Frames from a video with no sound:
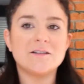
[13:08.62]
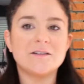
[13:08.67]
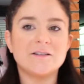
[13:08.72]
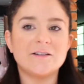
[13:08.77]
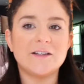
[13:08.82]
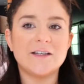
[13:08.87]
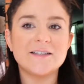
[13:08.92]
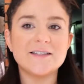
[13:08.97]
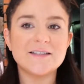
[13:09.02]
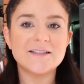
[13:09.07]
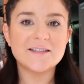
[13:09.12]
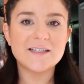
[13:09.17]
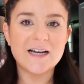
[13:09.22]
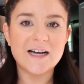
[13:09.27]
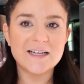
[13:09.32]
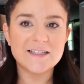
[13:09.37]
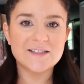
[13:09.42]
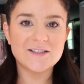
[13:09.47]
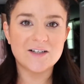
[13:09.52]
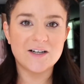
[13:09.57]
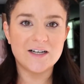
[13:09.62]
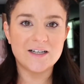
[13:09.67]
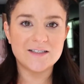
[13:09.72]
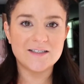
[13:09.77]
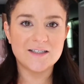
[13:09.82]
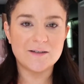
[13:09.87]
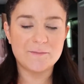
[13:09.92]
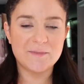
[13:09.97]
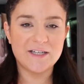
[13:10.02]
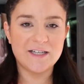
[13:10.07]
This I saw
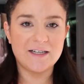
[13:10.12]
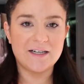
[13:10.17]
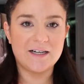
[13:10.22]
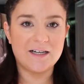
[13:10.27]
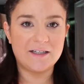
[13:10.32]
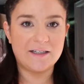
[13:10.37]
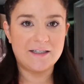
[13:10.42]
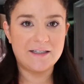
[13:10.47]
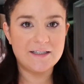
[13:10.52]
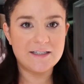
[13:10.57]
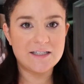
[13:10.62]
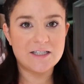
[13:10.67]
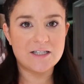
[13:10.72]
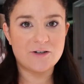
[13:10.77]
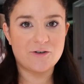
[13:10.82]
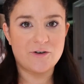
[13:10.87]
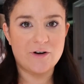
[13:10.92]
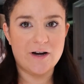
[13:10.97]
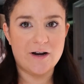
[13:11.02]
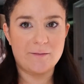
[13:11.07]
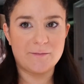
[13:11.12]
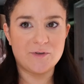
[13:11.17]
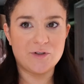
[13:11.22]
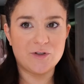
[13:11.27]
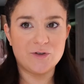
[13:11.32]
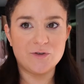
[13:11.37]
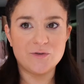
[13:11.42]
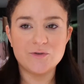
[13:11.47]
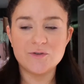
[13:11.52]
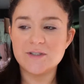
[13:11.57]
somebody on Instagram
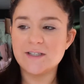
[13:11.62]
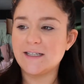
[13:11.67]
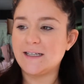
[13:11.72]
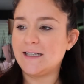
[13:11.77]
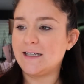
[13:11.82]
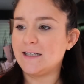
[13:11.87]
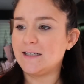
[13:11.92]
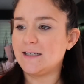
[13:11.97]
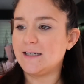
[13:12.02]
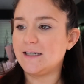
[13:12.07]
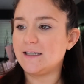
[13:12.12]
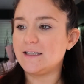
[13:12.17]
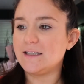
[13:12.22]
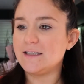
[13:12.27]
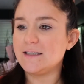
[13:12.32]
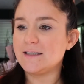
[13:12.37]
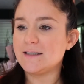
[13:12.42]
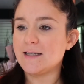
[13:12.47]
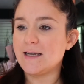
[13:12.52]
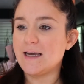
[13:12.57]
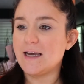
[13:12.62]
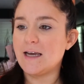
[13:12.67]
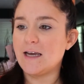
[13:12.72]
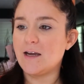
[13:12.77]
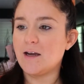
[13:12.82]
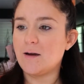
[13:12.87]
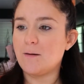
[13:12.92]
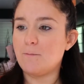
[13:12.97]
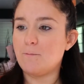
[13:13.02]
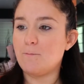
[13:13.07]
use, and it is
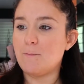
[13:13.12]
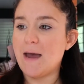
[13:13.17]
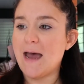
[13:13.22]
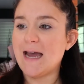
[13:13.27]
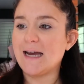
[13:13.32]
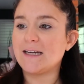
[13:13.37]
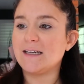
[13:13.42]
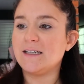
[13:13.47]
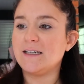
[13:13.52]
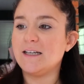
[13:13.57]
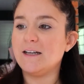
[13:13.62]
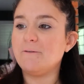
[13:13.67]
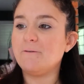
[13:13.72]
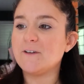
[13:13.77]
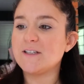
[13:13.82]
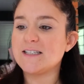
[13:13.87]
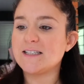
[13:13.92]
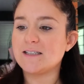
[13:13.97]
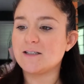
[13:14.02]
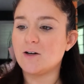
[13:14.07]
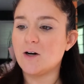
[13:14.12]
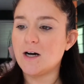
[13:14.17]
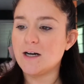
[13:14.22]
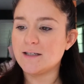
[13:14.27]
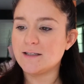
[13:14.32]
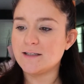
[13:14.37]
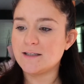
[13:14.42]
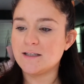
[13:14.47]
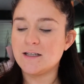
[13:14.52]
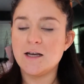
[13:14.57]
a
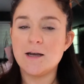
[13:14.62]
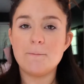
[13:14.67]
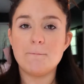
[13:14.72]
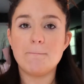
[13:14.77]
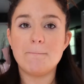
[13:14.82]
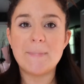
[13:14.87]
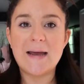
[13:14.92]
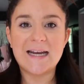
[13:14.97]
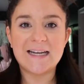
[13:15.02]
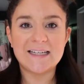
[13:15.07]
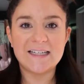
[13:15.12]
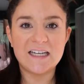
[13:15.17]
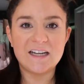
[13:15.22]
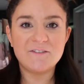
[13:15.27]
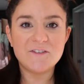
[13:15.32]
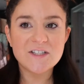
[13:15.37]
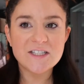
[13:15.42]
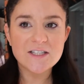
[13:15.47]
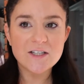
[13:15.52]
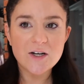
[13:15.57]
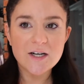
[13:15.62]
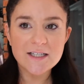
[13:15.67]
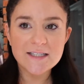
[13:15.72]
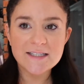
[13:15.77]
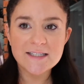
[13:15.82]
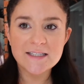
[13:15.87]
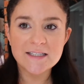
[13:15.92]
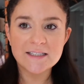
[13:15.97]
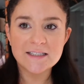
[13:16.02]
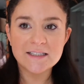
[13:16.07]
Magnificauce.
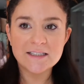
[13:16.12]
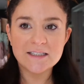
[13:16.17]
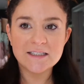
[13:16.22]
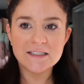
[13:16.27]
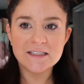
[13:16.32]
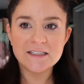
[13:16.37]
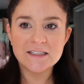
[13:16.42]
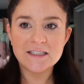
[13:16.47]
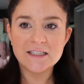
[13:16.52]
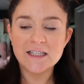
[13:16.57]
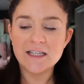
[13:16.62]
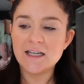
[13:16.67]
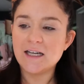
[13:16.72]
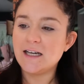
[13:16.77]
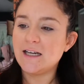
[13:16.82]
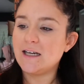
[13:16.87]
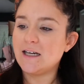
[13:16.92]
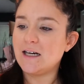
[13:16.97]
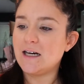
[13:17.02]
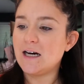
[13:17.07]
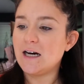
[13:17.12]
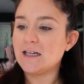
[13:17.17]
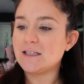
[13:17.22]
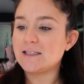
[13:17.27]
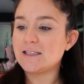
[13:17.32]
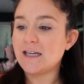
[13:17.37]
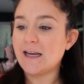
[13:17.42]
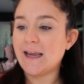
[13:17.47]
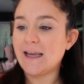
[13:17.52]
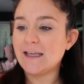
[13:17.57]
Magnificauce? A
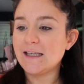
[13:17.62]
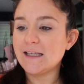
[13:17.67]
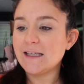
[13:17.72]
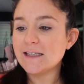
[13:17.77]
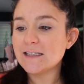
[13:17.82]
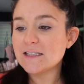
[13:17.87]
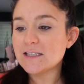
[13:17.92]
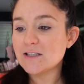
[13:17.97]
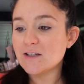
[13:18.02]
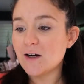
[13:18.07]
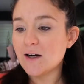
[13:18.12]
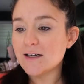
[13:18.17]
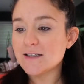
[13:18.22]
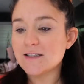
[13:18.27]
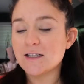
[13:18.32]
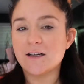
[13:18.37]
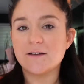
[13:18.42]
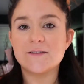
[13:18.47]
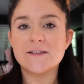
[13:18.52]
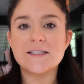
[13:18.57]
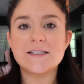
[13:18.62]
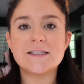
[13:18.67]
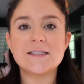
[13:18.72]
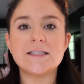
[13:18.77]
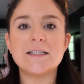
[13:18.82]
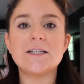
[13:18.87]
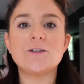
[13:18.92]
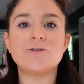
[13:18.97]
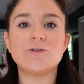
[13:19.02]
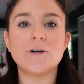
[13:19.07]
tangy sauce of
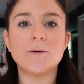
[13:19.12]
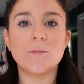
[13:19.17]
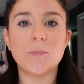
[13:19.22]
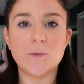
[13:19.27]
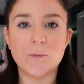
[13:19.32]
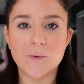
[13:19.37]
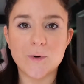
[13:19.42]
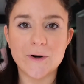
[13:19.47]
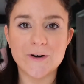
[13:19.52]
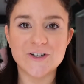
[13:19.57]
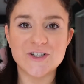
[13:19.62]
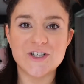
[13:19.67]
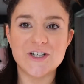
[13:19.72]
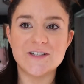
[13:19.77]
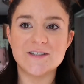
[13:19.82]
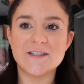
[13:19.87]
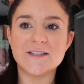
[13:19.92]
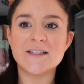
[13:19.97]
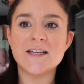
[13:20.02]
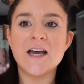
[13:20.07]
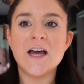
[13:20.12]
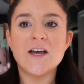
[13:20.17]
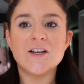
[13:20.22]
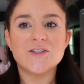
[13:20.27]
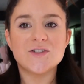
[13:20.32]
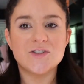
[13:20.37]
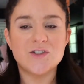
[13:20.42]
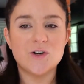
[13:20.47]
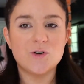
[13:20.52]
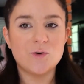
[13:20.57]
secret proportions.
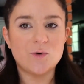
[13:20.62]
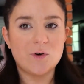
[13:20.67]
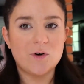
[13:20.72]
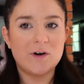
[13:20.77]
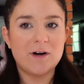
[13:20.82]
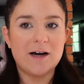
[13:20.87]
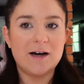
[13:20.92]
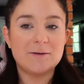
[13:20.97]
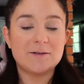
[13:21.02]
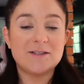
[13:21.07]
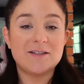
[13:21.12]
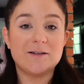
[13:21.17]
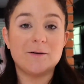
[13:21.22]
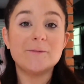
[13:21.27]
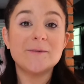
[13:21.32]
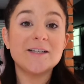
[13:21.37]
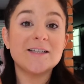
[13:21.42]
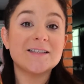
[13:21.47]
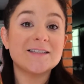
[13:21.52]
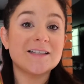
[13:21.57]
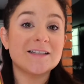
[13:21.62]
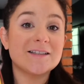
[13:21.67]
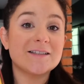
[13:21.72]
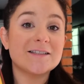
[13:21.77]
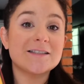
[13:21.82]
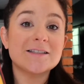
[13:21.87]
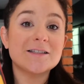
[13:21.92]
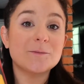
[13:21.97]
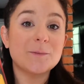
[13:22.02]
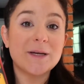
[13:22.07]
So somebody said
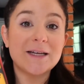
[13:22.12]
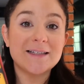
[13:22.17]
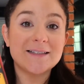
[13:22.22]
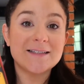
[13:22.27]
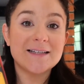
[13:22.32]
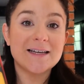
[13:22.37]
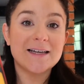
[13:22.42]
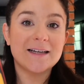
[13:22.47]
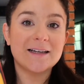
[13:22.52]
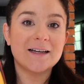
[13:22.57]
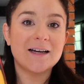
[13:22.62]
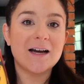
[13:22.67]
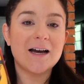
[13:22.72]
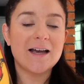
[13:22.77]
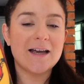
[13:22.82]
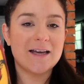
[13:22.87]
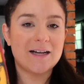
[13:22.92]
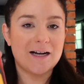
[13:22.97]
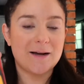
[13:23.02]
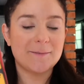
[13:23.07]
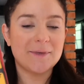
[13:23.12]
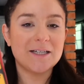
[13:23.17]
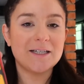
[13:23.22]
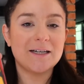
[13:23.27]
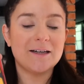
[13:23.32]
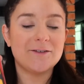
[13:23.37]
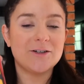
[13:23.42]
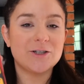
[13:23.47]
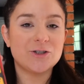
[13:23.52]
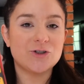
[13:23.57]
this is amazing, and I'm gonna
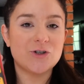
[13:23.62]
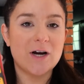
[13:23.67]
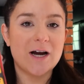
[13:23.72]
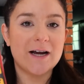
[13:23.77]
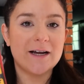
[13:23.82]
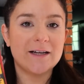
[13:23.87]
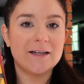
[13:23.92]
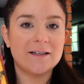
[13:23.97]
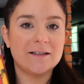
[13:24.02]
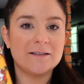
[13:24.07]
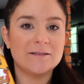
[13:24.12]
give it a try